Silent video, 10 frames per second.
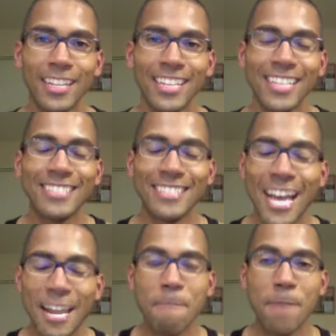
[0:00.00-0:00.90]
It's
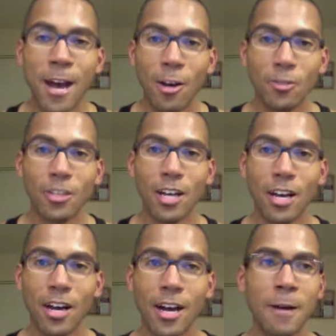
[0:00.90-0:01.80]
not about
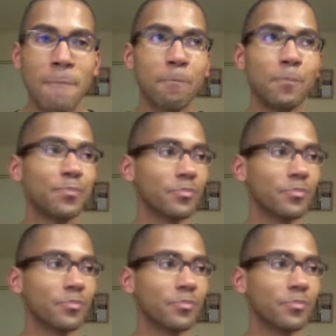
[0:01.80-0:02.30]
um,